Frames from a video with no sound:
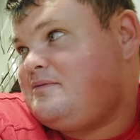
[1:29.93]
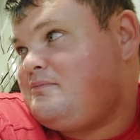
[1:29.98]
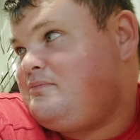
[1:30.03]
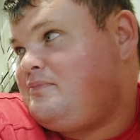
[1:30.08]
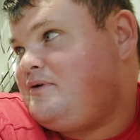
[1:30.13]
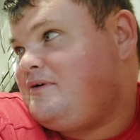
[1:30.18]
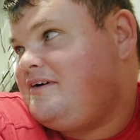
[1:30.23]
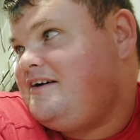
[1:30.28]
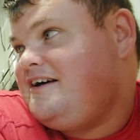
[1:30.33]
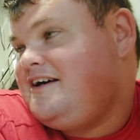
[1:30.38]

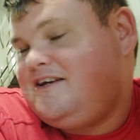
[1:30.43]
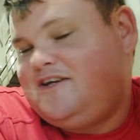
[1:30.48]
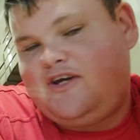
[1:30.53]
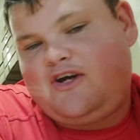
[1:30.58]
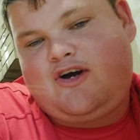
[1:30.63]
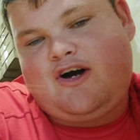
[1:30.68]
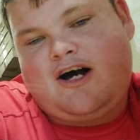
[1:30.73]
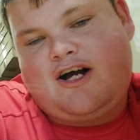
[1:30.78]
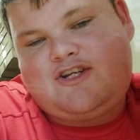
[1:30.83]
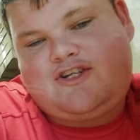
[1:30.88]
Simple. You
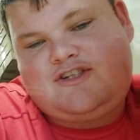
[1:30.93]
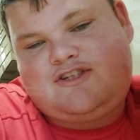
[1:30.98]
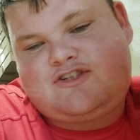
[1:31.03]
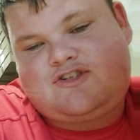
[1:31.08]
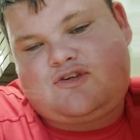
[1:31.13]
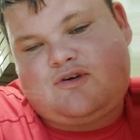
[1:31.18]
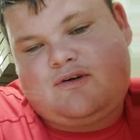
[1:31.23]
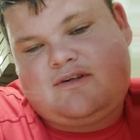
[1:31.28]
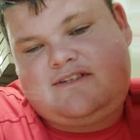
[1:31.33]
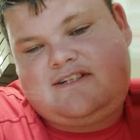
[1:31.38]
can't just
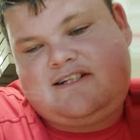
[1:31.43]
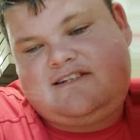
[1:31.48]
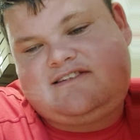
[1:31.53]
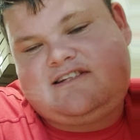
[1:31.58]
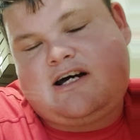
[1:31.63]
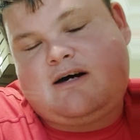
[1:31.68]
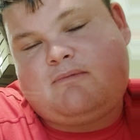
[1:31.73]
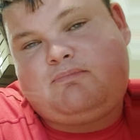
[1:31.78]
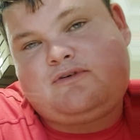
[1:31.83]
throw things down,